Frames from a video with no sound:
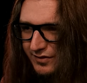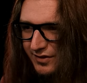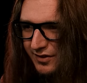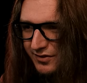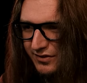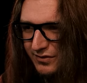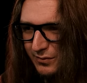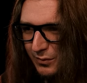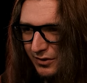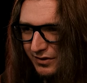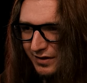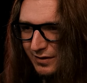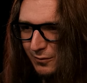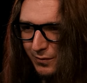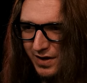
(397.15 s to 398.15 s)
This is
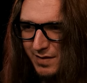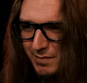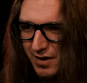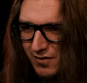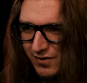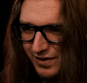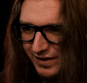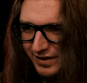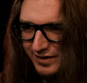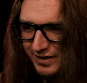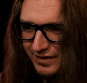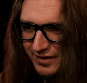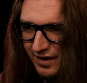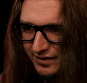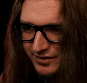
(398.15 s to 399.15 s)
working way better than it
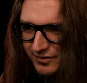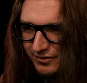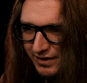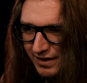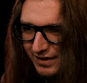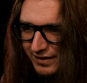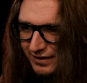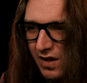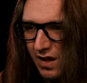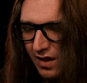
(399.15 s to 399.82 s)
did yesterday.